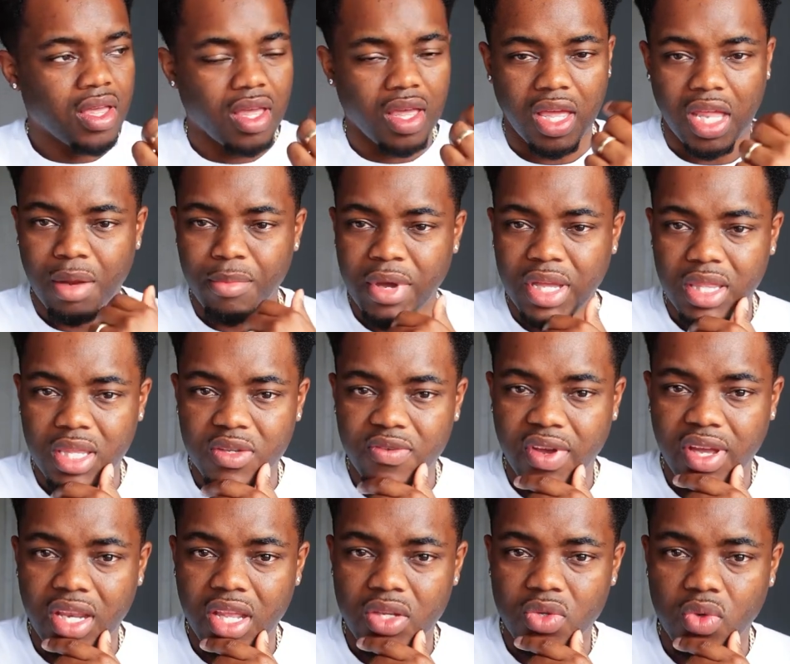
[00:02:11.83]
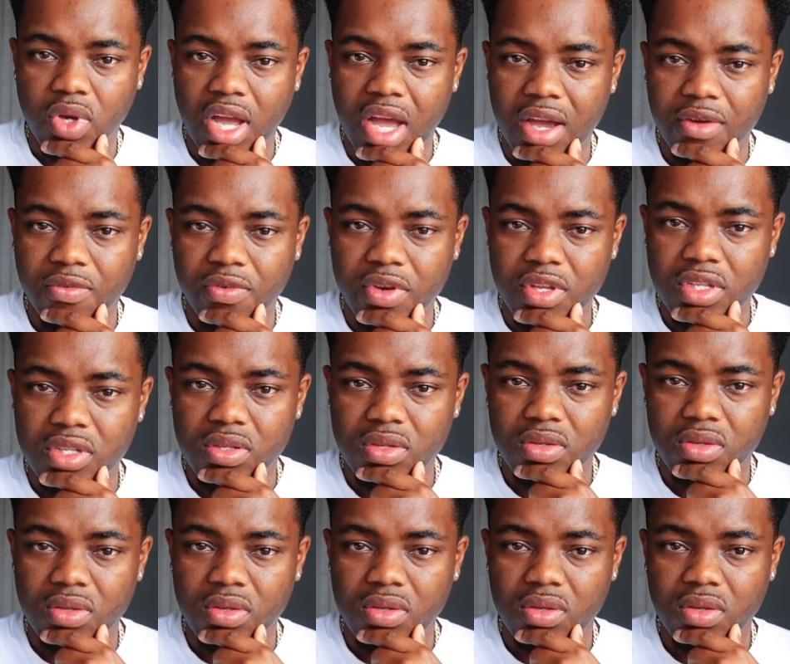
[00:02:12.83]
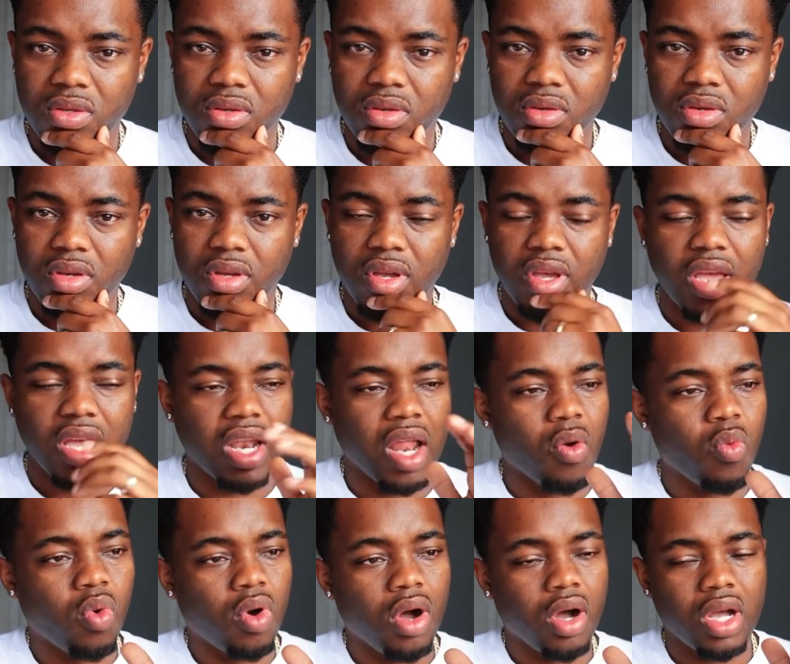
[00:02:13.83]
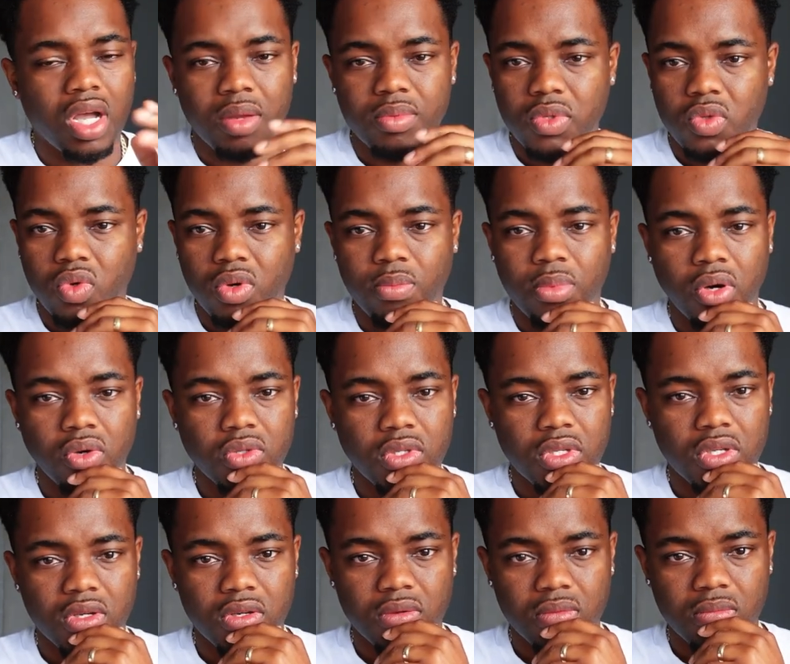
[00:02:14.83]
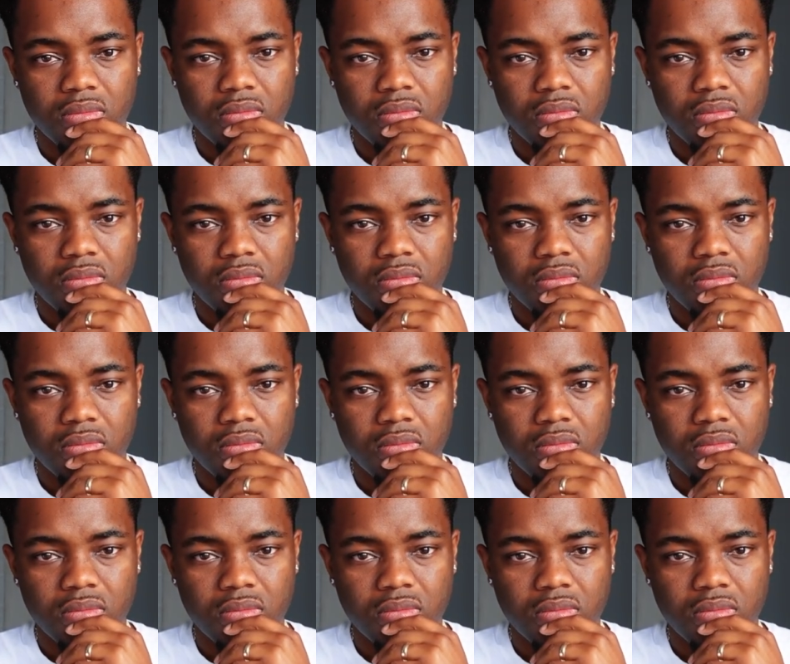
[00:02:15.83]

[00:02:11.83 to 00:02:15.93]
and I'm at this financial conference and I walk up to a poster